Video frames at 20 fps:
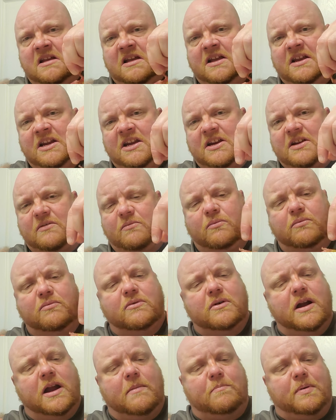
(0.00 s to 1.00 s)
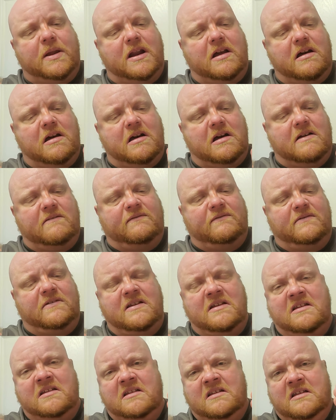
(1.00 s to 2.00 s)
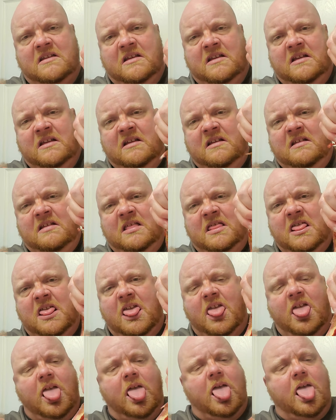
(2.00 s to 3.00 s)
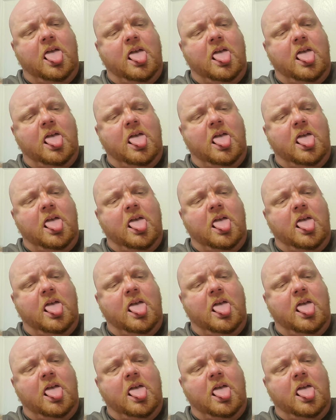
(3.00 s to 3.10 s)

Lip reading: and just rip it off. Yeah.